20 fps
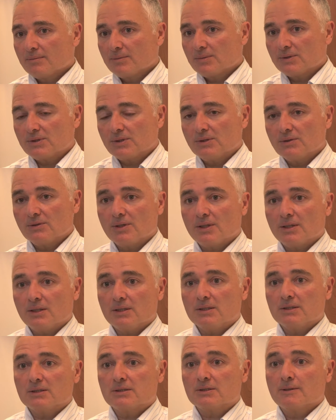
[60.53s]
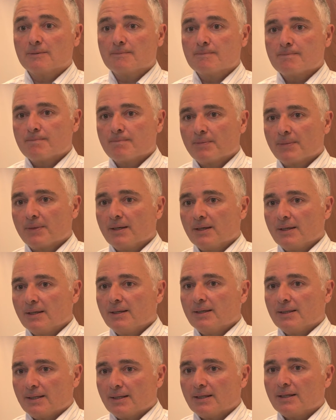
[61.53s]
who's in her 80s,
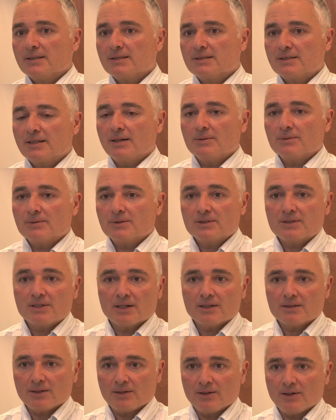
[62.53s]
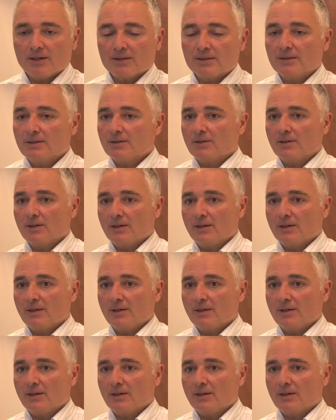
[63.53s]
has dealt with death a lot in her